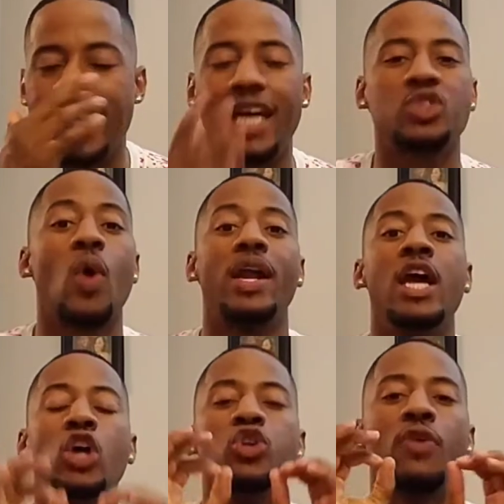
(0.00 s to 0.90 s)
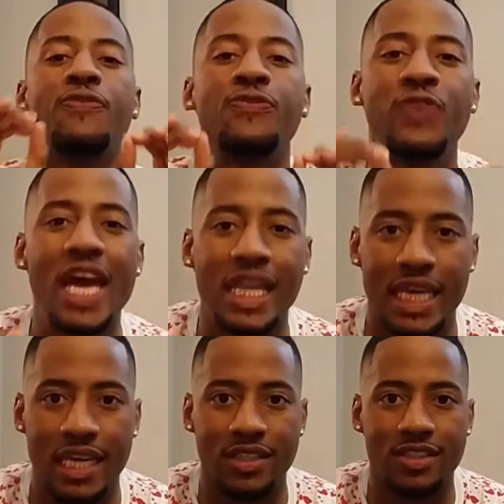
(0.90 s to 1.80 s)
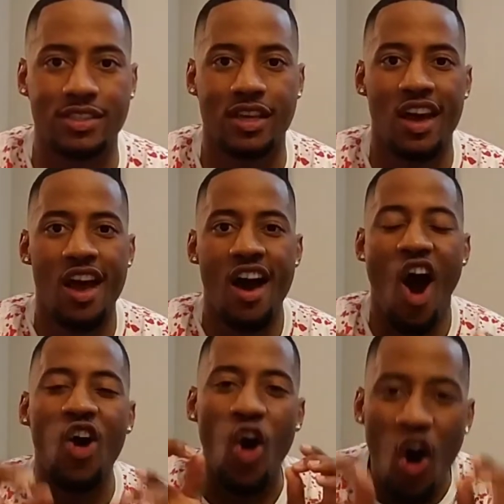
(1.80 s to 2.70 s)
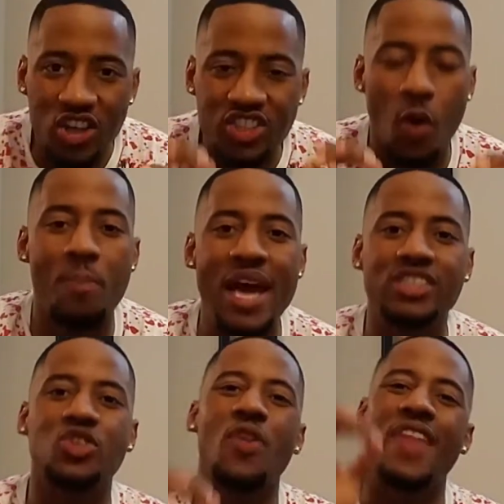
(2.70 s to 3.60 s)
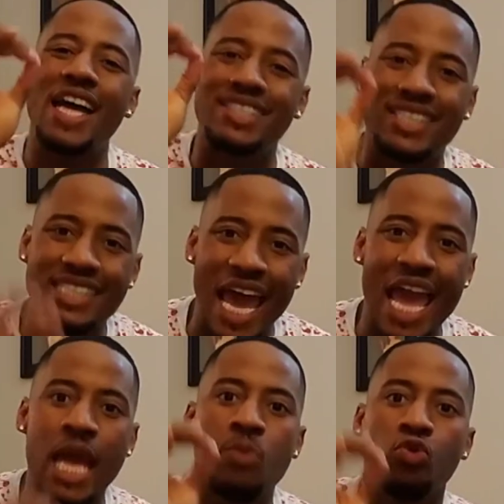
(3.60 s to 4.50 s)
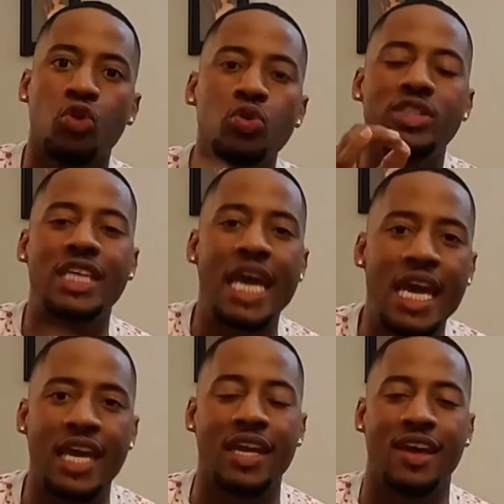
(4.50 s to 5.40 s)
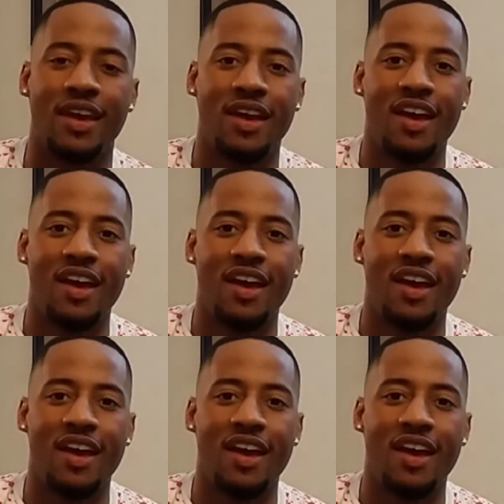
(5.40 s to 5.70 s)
Guess what? Your feelings are also based on that same routine.